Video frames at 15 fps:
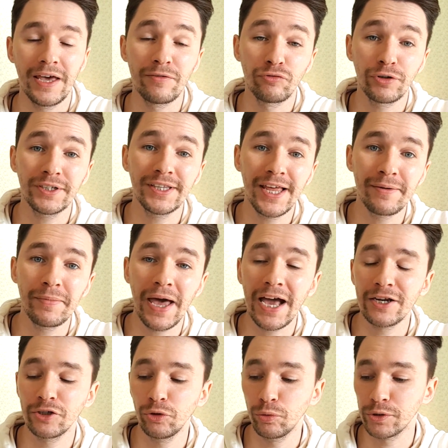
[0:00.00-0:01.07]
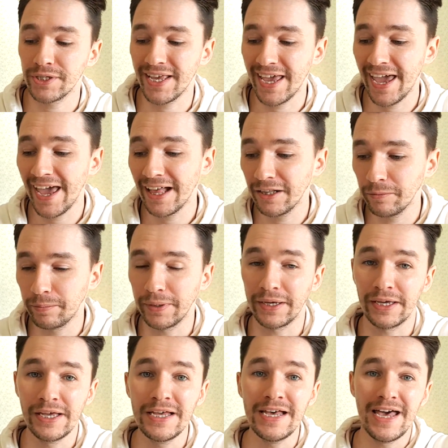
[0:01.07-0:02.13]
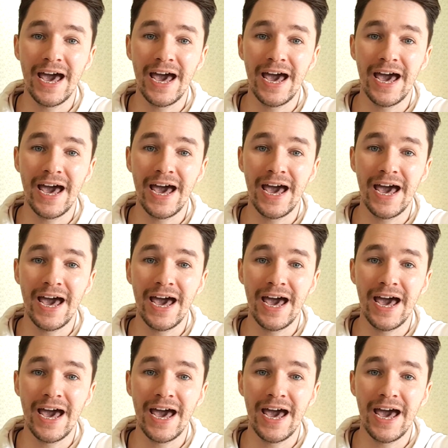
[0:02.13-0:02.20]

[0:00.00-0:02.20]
and Fred Lamb actually was helping